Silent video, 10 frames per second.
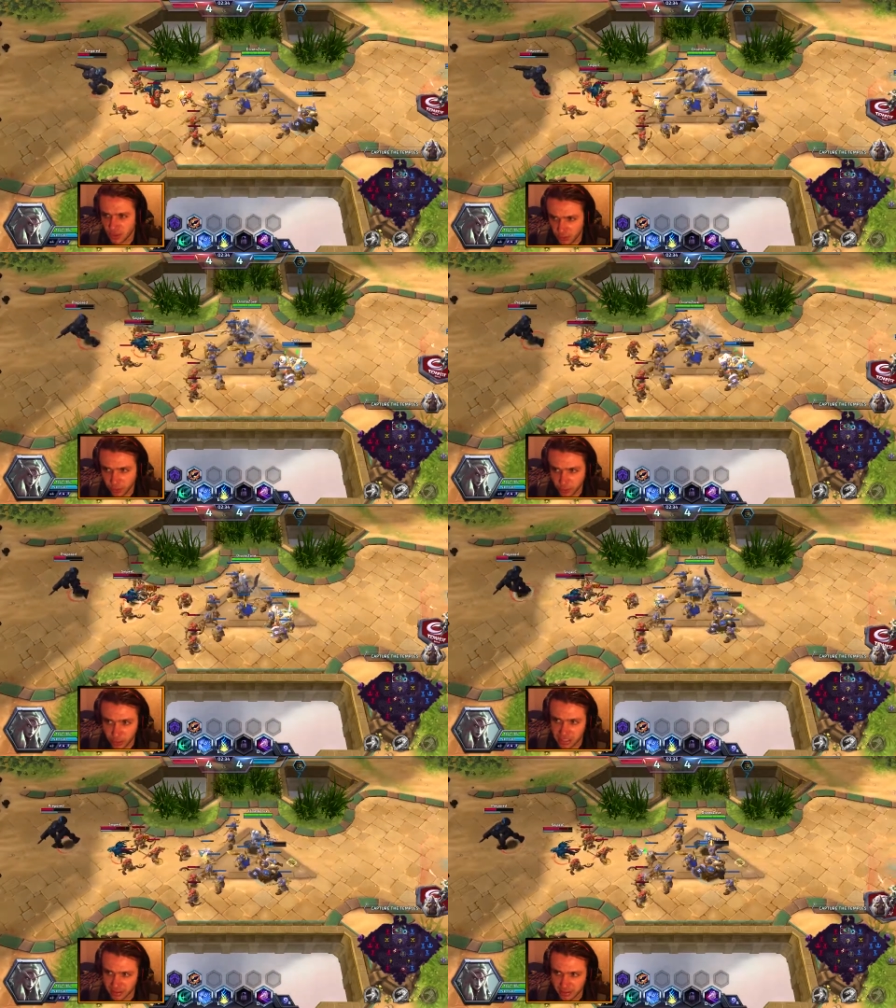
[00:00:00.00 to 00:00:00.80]
from
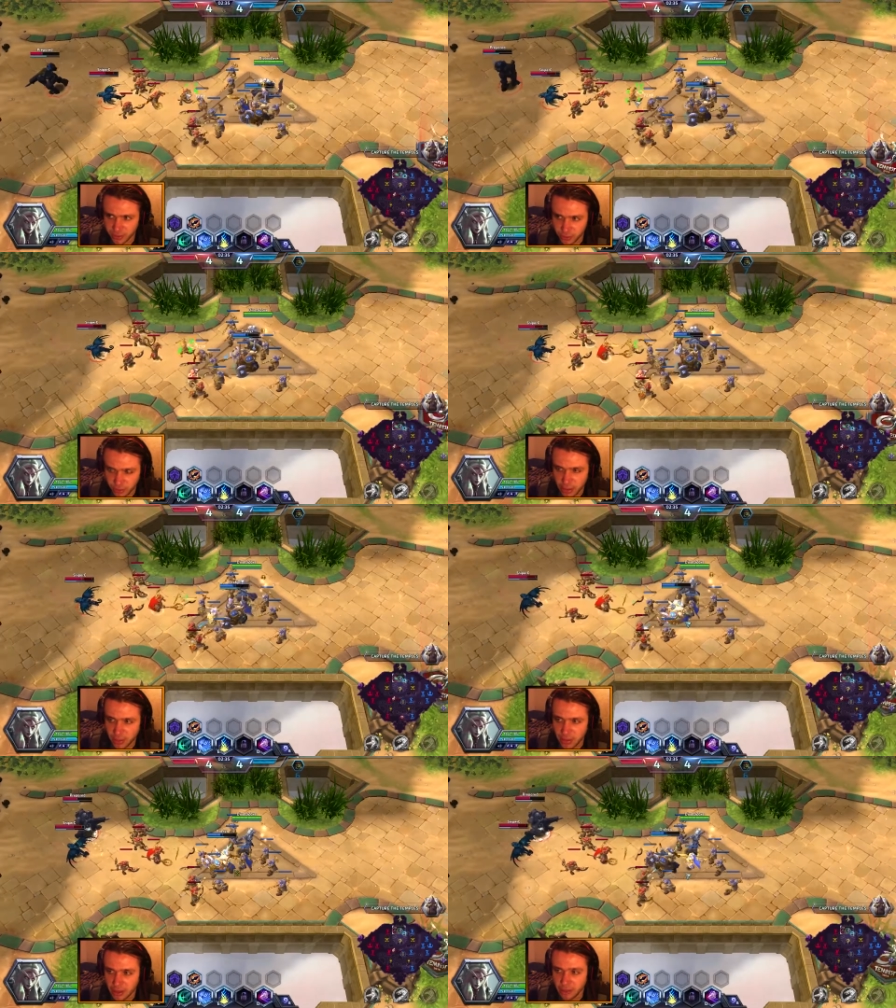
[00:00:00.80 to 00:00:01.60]
recently, from
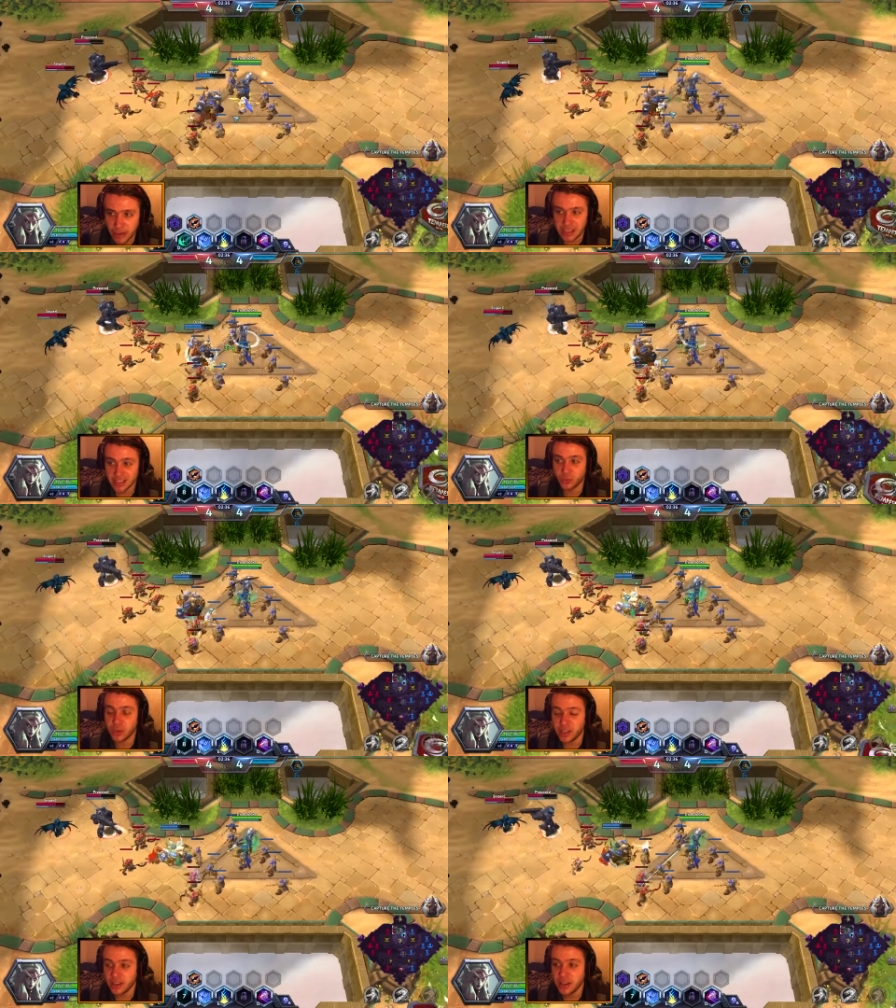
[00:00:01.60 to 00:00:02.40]
maybe the past
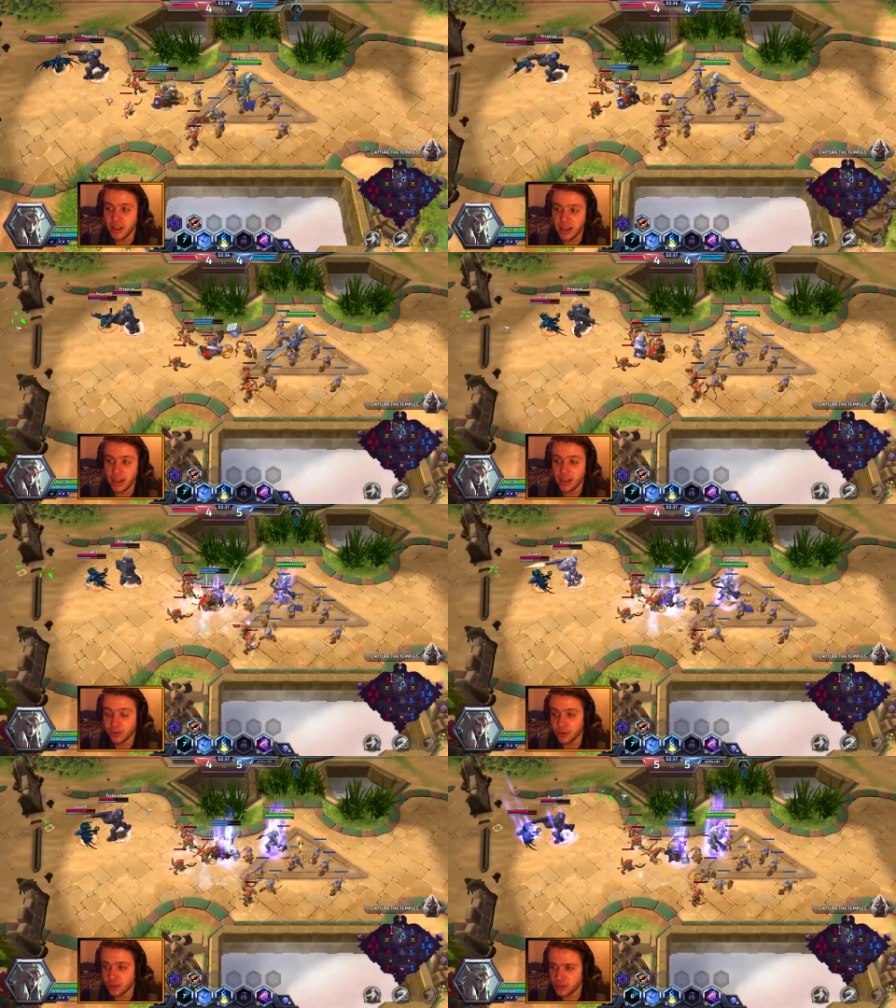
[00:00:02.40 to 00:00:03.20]
week, I
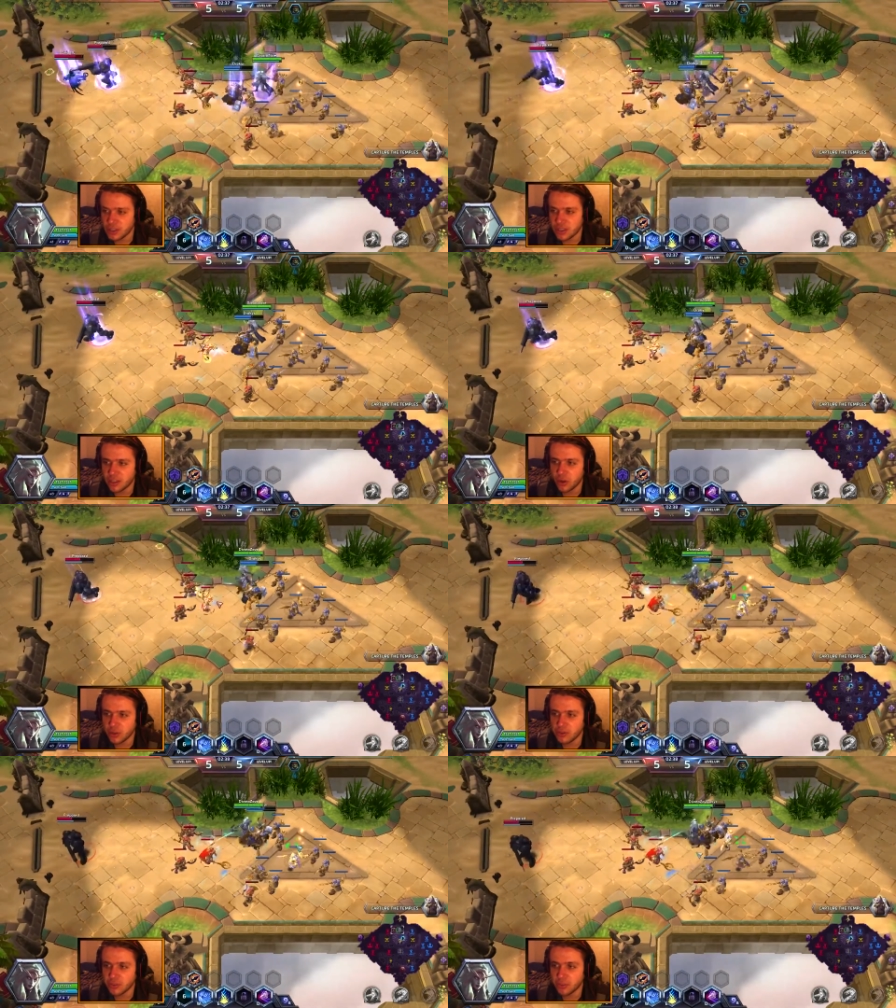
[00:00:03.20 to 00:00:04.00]
have noticed that a
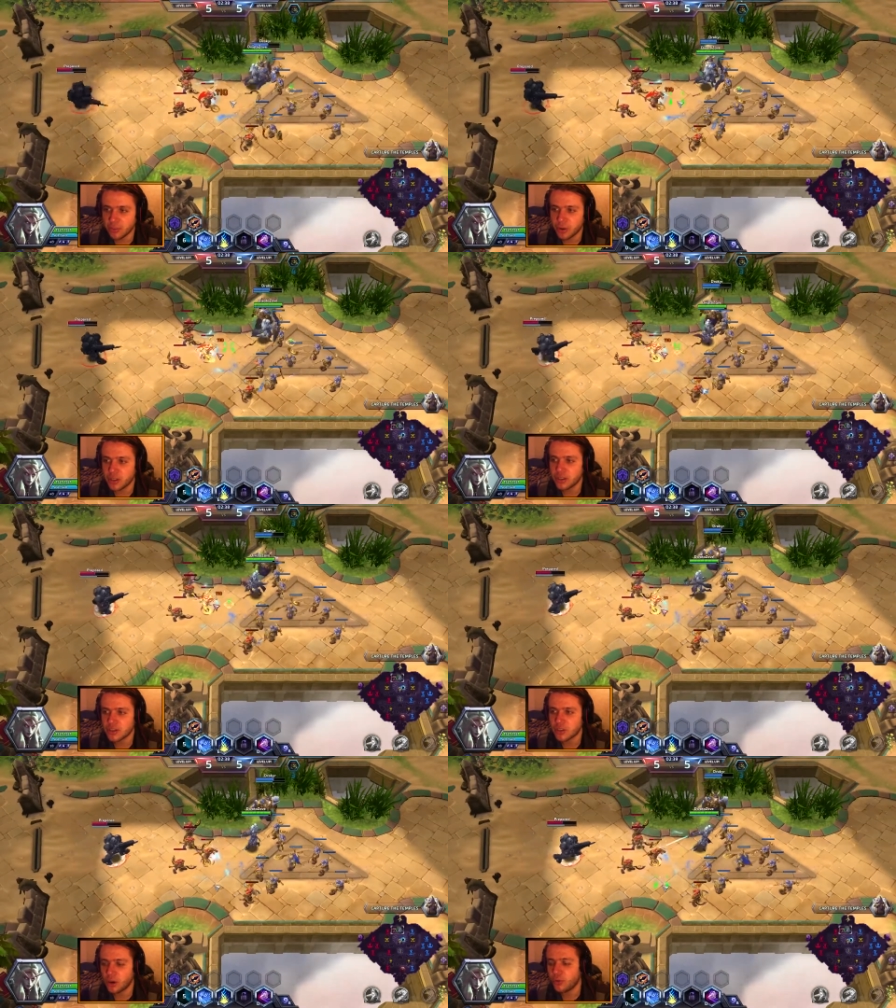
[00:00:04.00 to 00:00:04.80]
lot of the
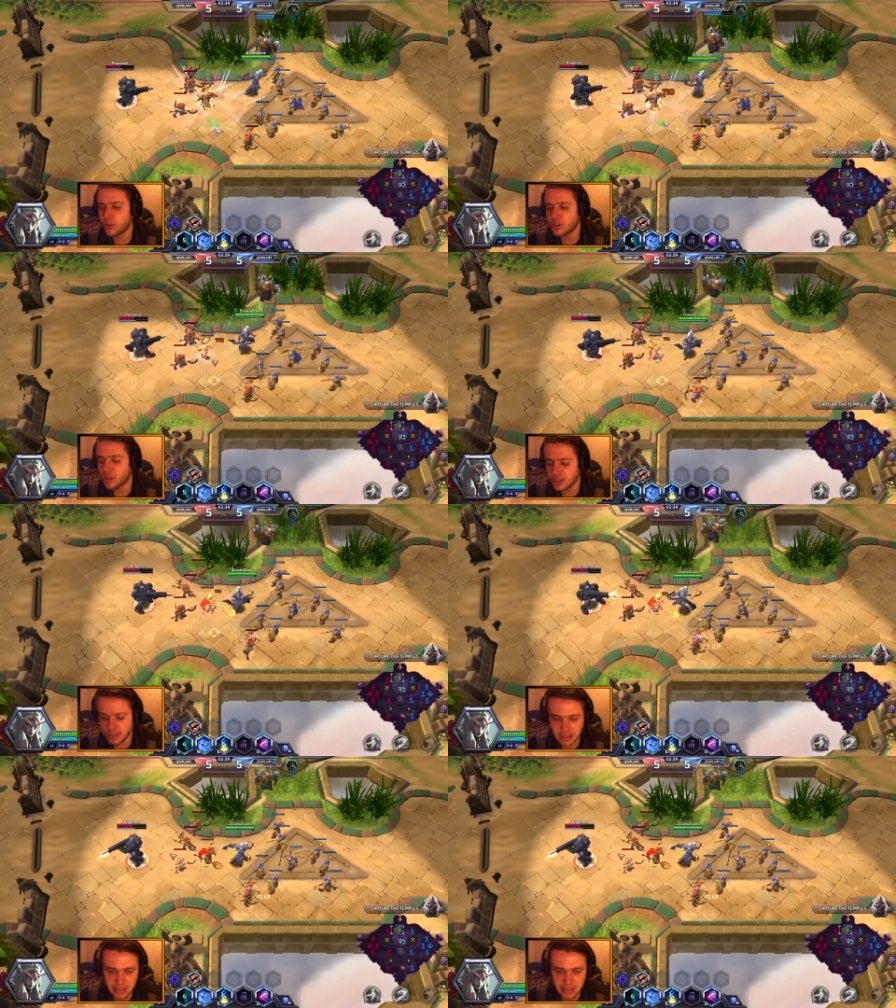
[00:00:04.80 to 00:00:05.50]
Muradins go for this uh,